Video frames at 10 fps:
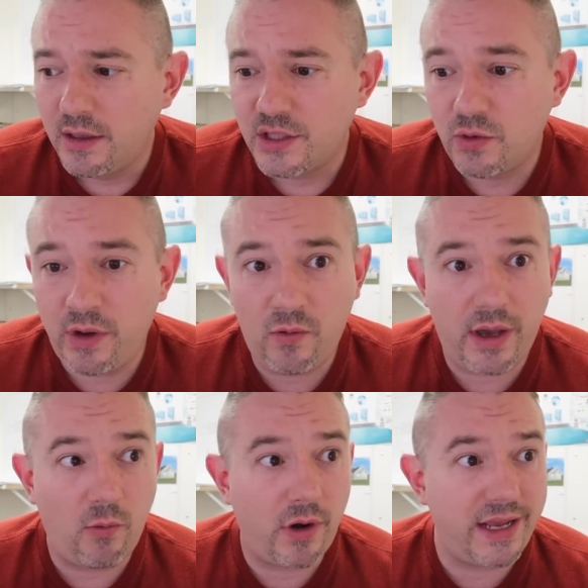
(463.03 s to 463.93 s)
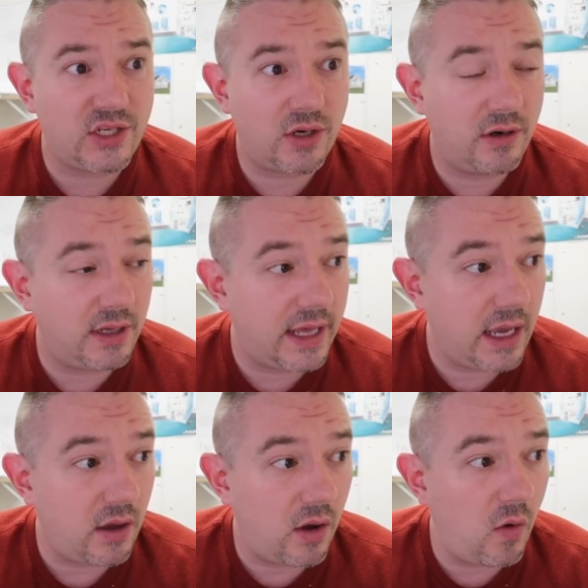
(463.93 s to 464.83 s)
so anyway, when I started
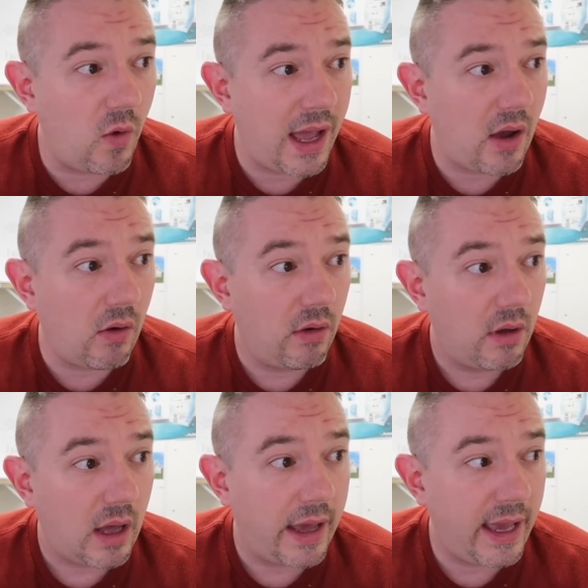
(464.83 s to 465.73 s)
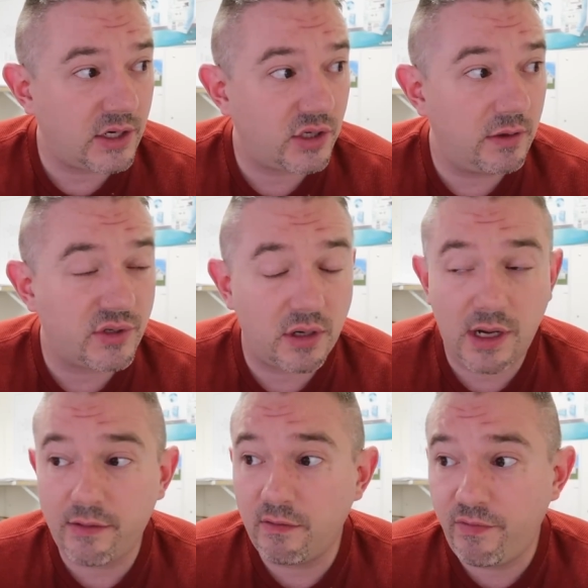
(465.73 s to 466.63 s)
like, oh wow. I actually am
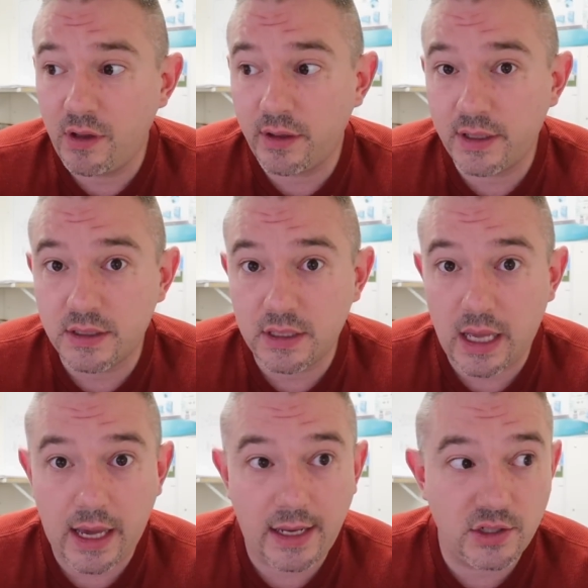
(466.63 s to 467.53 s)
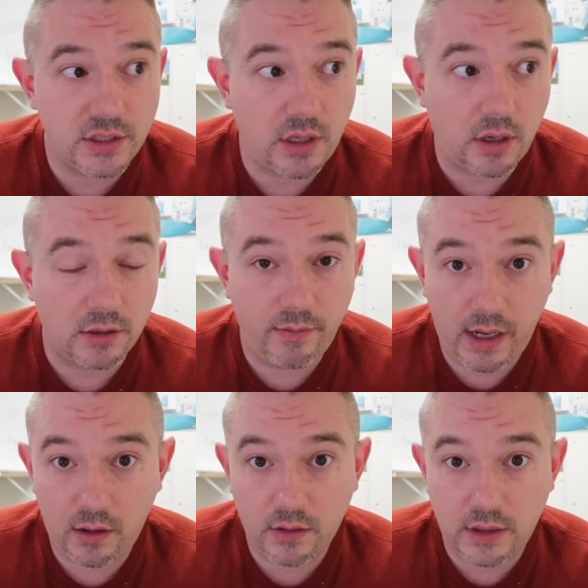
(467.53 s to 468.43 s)
starting having feelings. I just called a
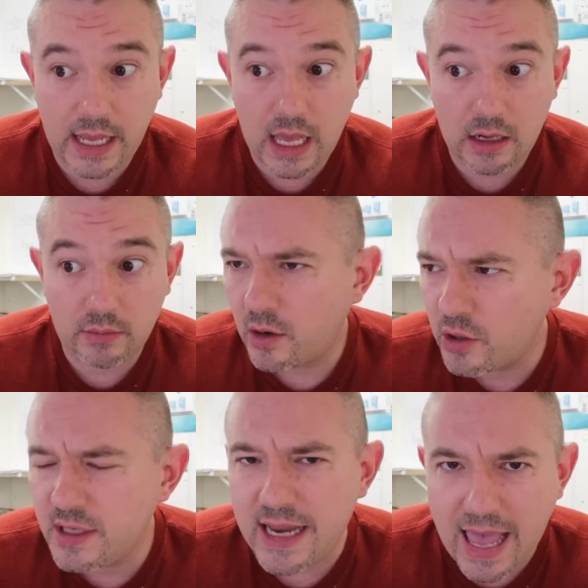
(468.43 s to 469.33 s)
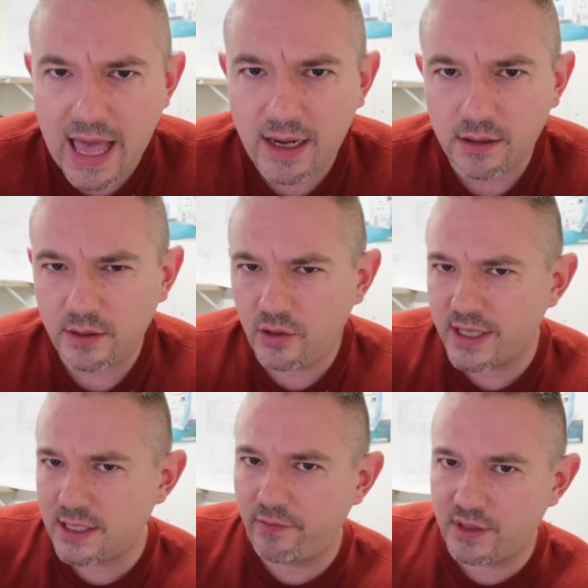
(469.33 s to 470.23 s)
meeting with her dad. I'm, her dad, and you
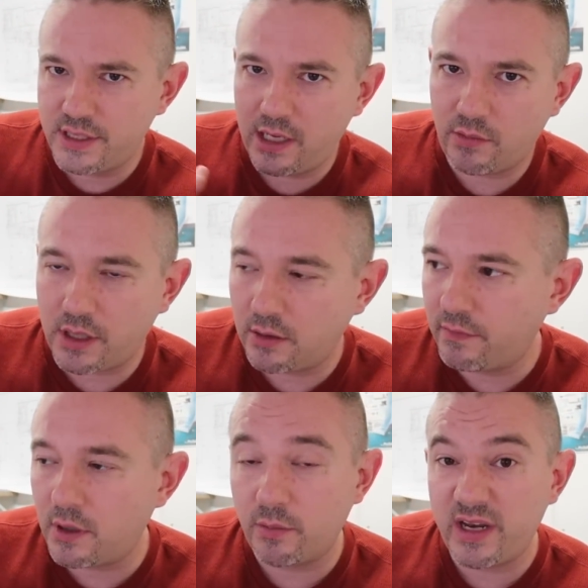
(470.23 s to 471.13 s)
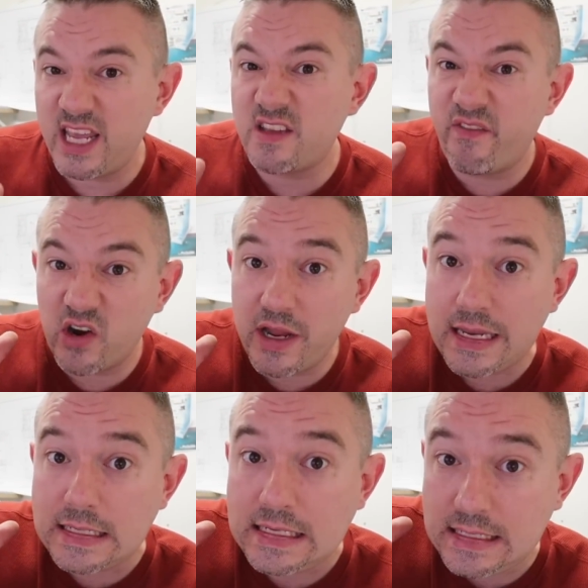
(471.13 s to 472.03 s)
guys haven't seen him on the vlog, but he's a very
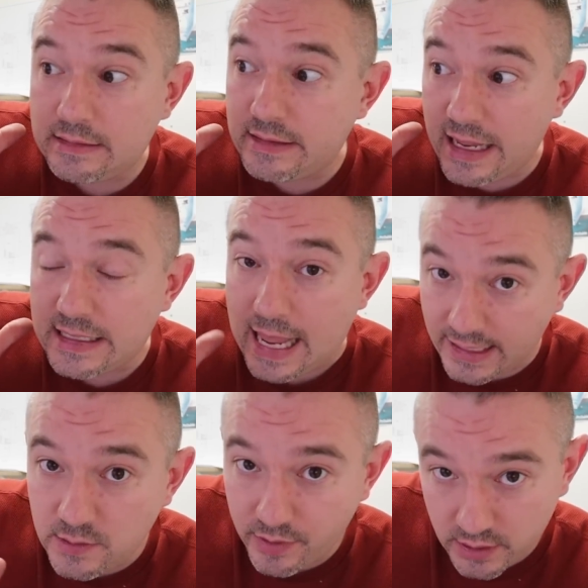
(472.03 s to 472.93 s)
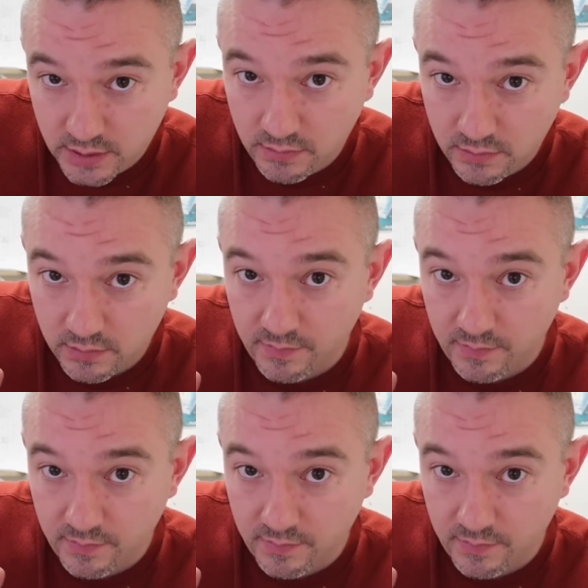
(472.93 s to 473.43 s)
in, intense person